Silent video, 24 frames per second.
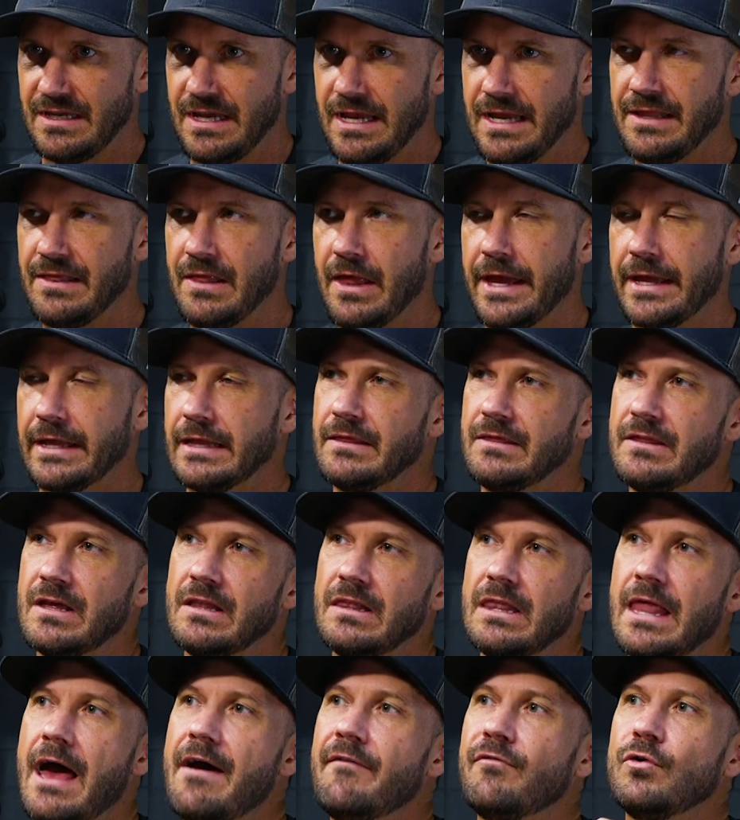And like
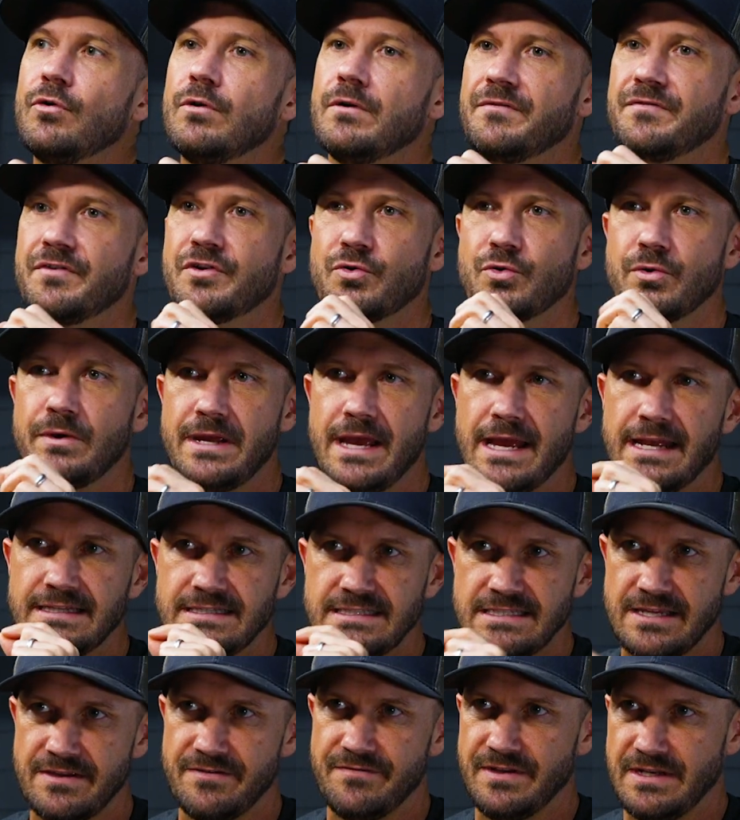the level of
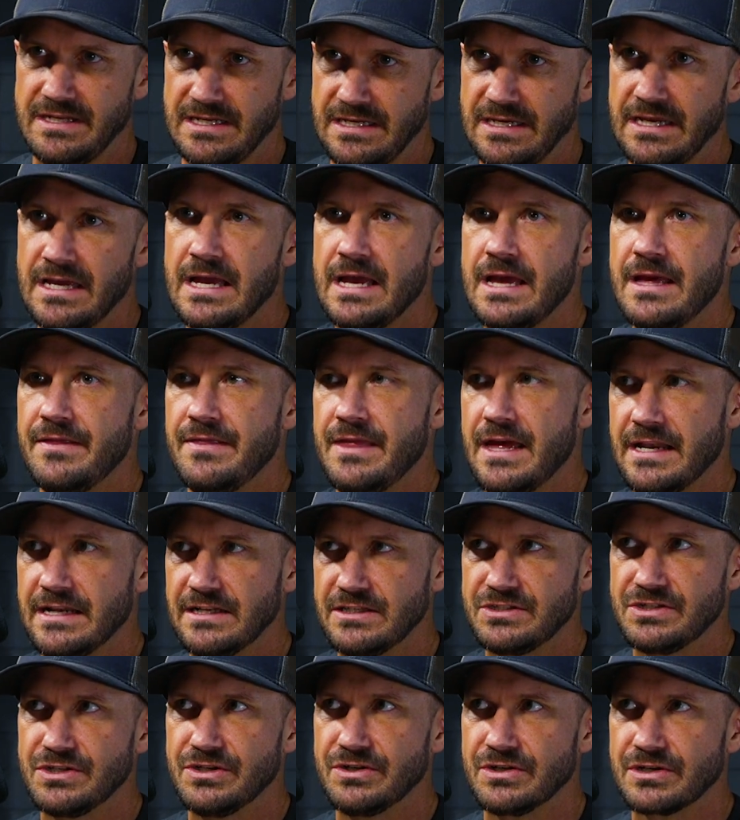creativity that
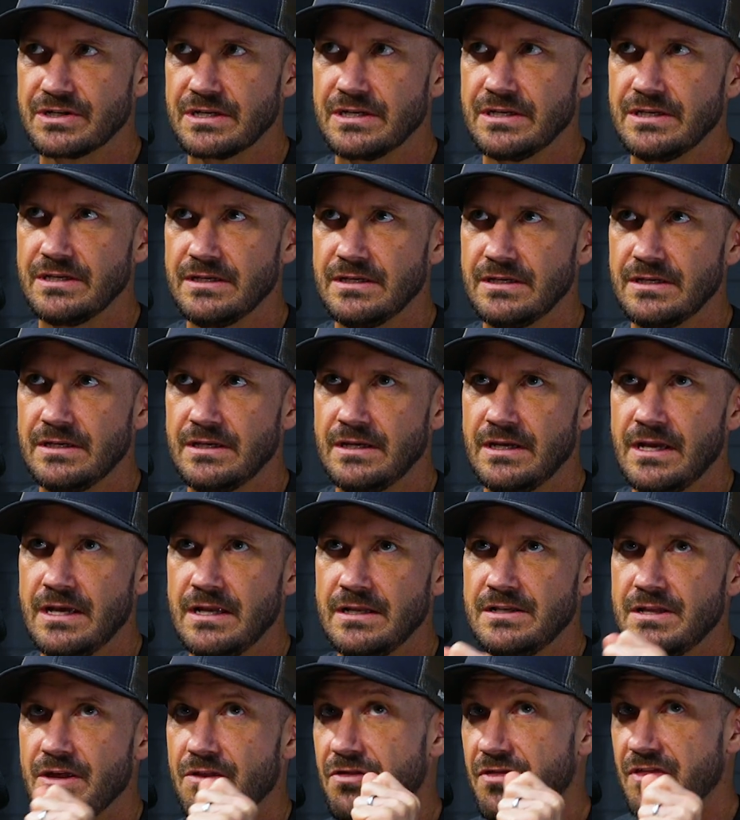it took
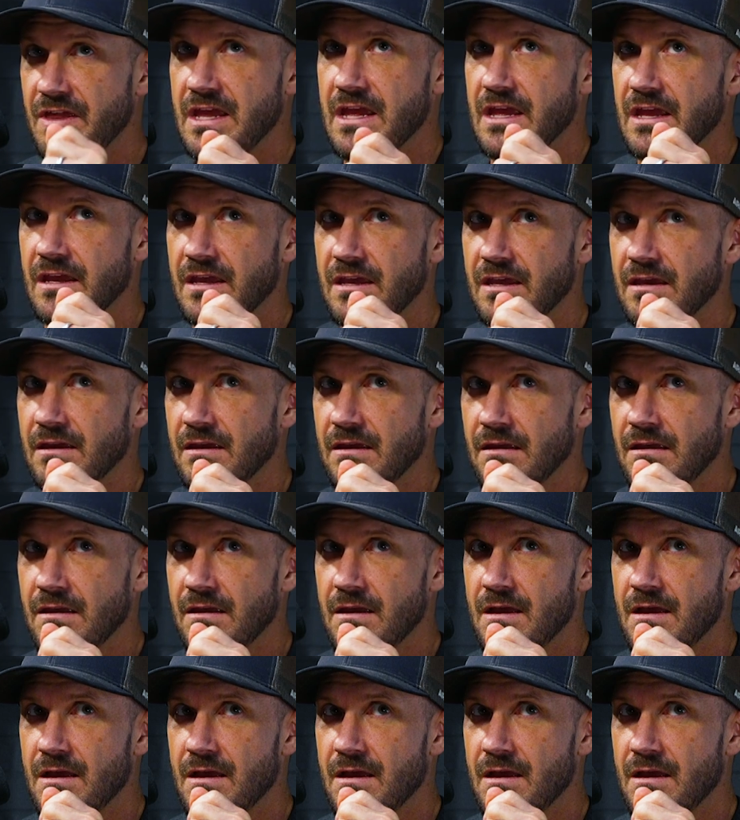to think,